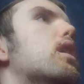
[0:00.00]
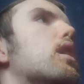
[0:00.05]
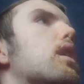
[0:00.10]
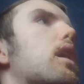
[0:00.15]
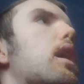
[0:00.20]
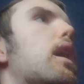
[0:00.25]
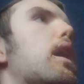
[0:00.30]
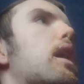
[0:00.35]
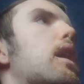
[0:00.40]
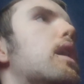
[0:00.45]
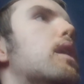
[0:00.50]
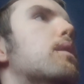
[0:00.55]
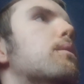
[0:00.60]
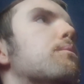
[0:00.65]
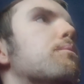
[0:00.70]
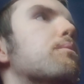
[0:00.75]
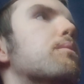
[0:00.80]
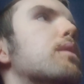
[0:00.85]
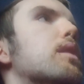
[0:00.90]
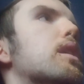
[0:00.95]

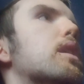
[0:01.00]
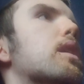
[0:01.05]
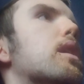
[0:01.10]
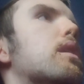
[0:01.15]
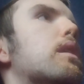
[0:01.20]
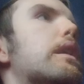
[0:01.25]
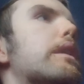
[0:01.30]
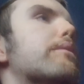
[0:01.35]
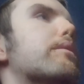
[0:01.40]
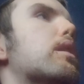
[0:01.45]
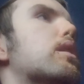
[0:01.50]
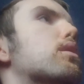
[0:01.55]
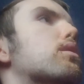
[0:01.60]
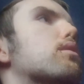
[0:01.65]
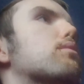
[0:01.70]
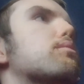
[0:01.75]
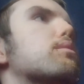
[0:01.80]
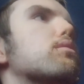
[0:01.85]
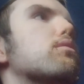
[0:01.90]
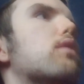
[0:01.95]
I've
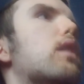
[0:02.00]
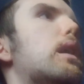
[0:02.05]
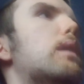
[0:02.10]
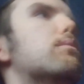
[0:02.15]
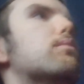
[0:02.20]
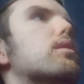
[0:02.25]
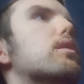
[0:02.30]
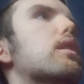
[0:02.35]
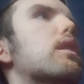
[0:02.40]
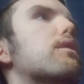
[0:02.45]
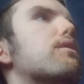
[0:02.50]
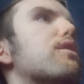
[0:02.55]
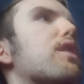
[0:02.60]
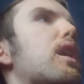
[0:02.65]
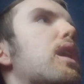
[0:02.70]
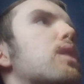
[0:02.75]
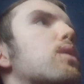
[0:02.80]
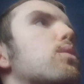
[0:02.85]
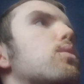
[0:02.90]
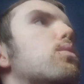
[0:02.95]
unsubscribed to their
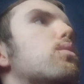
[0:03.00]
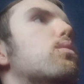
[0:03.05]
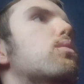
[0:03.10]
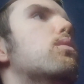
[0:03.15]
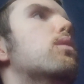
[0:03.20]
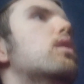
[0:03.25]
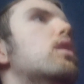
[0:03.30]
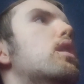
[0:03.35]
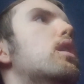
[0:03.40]
channel.